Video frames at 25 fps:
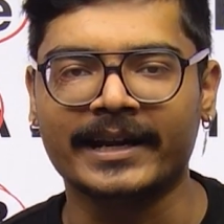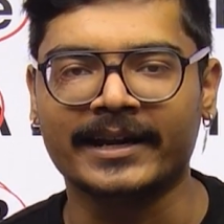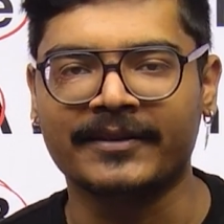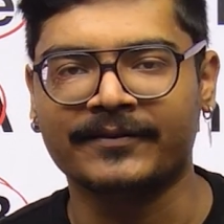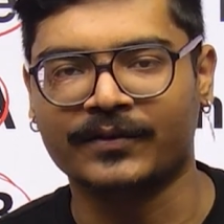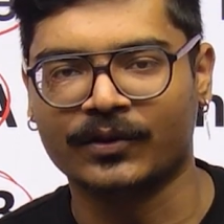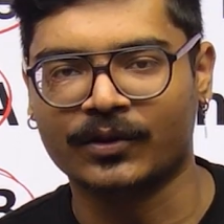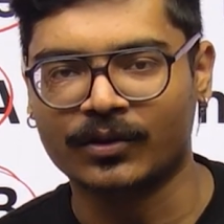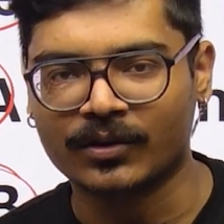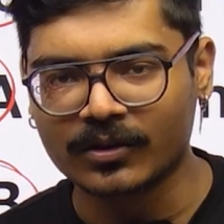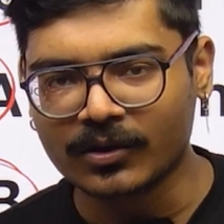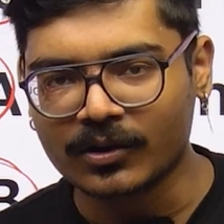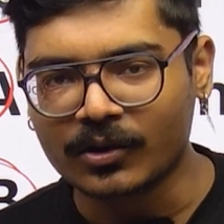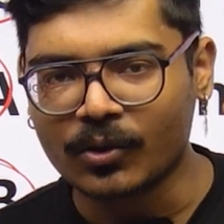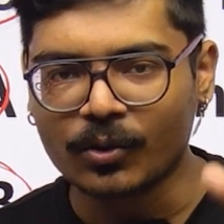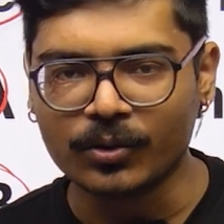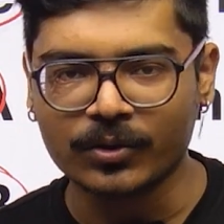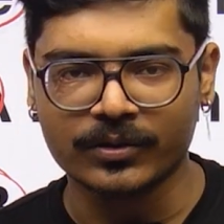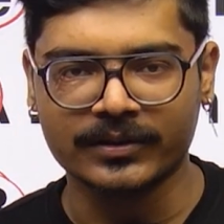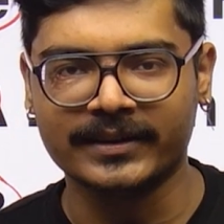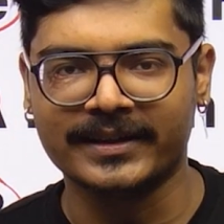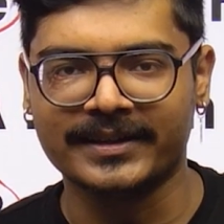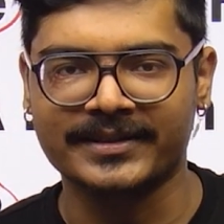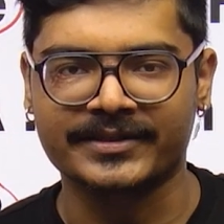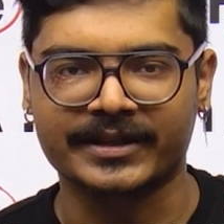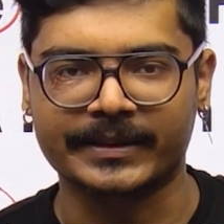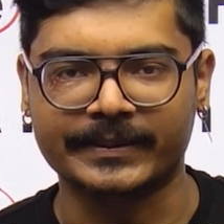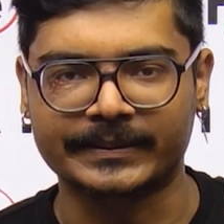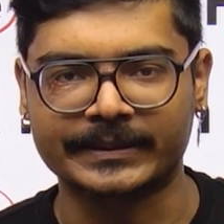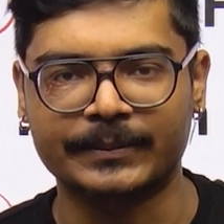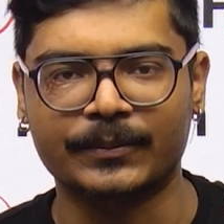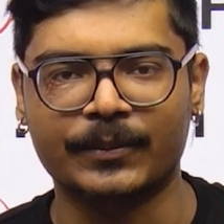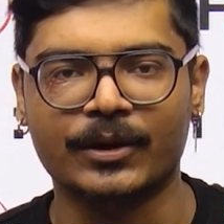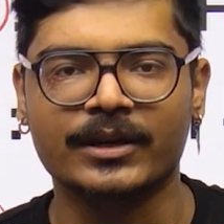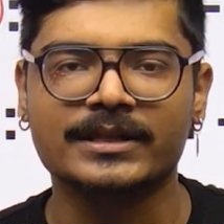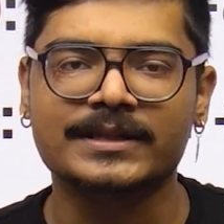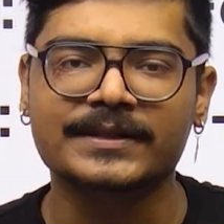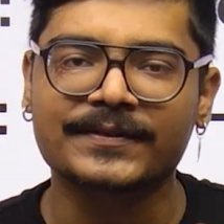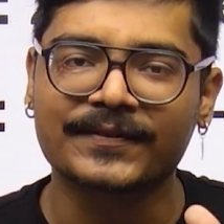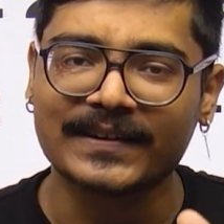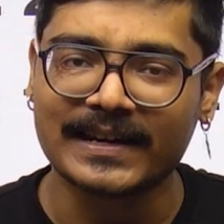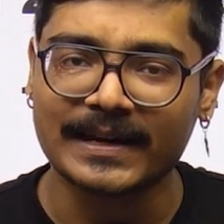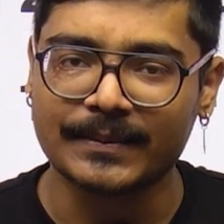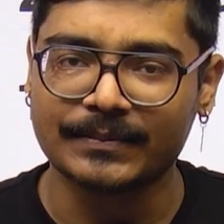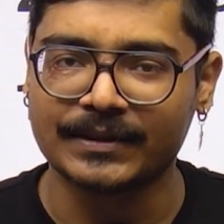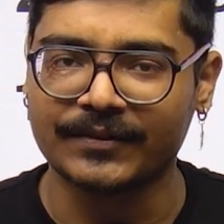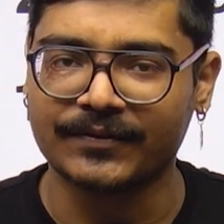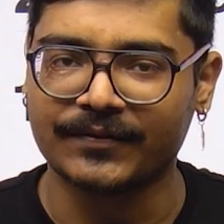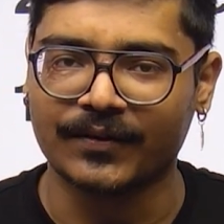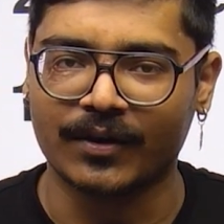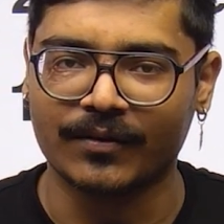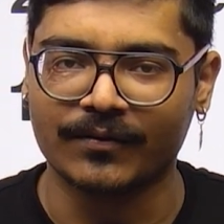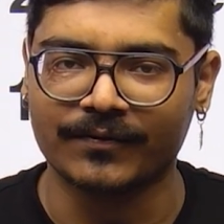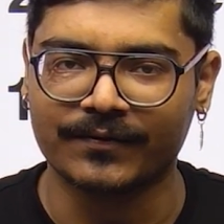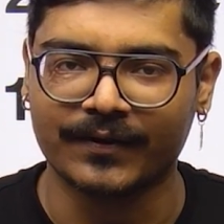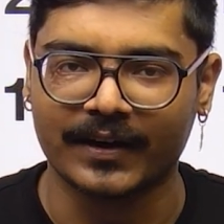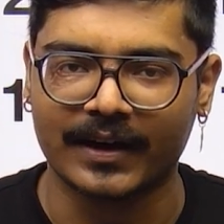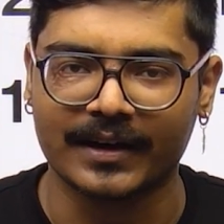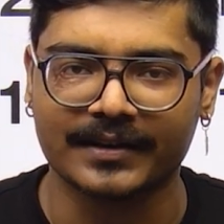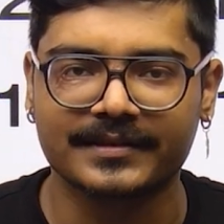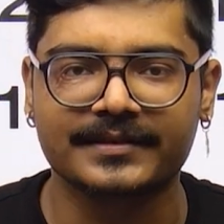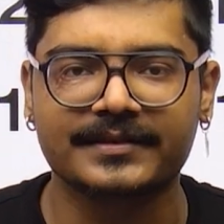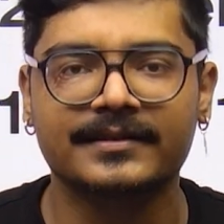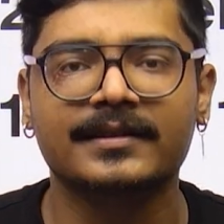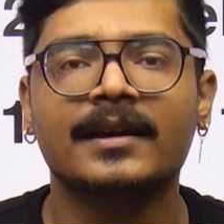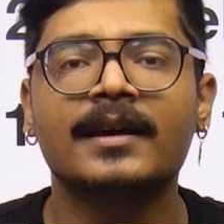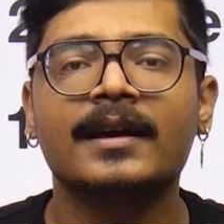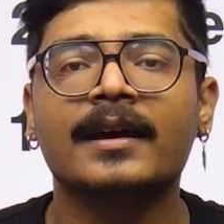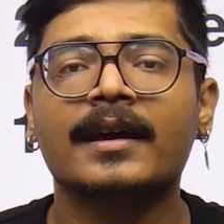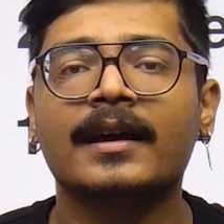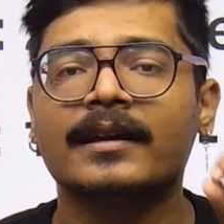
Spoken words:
for? Go to the description box, fill up the form fast.